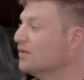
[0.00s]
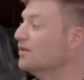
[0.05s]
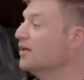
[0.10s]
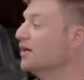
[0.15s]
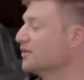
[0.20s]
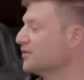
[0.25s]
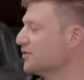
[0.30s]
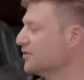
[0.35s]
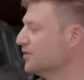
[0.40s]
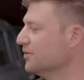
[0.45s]

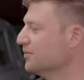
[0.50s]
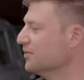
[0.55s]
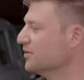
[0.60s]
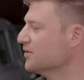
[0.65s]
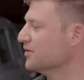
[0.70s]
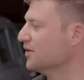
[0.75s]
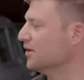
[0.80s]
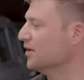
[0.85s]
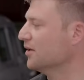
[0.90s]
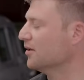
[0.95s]
Yes, she
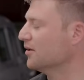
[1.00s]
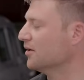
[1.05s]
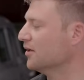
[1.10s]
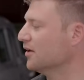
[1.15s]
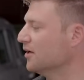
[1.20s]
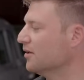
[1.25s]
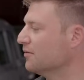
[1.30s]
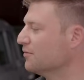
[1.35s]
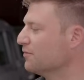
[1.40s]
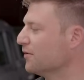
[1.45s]
was a,
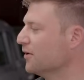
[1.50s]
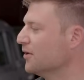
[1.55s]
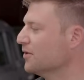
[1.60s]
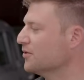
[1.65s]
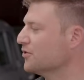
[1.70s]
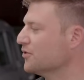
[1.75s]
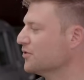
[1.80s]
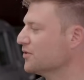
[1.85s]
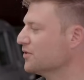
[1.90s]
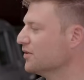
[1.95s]
a
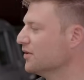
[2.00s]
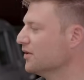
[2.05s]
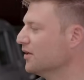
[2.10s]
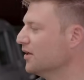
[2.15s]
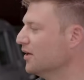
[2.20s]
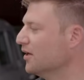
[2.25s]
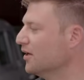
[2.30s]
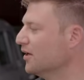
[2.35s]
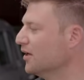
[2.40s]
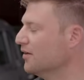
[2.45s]
French
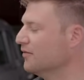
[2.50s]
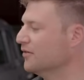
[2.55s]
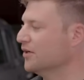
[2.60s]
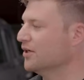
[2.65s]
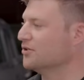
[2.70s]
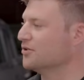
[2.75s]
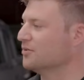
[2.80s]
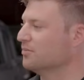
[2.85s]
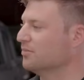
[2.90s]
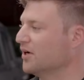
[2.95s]
uh,
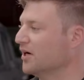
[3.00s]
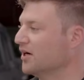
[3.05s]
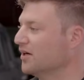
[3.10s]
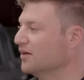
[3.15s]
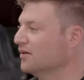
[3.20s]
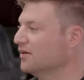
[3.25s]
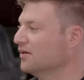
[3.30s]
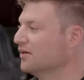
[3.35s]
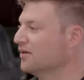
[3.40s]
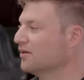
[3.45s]
aviation
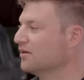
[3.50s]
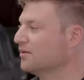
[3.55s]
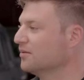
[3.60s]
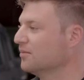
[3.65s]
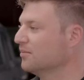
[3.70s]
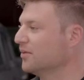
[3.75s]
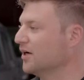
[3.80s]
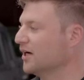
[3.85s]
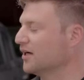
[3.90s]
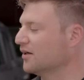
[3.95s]
pioneer
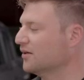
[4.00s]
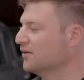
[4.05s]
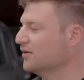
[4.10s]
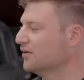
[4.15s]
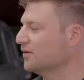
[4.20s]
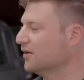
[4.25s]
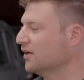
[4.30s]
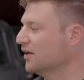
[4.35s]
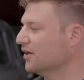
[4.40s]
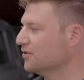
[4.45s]
back in
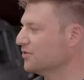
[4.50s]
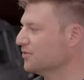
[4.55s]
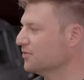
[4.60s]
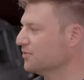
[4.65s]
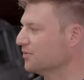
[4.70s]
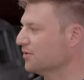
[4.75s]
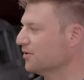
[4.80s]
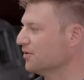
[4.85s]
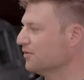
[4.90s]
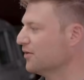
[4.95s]
her day. She was
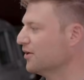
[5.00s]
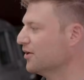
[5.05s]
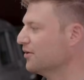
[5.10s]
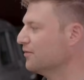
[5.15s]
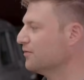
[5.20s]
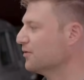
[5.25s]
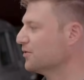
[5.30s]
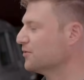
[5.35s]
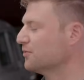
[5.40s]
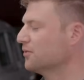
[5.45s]
one of the very
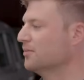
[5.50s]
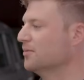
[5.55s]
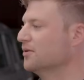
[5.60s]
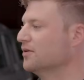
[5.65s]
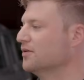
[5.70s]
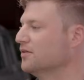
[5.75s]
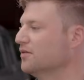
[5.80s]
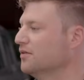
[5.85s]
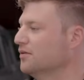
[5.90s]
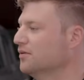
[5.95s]
first
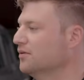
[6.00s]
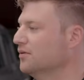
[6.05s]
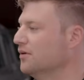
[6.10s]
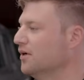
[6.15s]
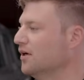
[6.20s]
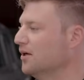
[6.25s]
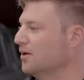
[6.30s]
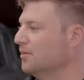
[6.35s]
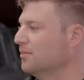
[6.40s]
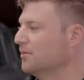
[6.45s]
women to
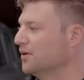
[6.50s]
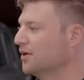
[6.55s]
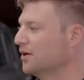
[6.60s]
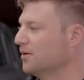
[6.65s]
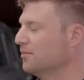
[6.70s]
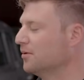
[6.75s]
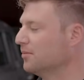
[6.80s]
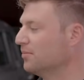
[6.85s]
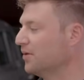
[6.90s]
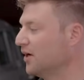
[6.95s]
uh,
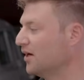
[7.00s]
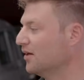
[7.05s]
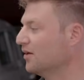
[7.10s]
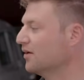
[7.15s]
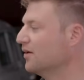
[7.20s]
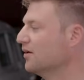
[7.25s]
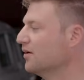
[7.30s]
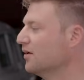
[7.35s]
become a pilot.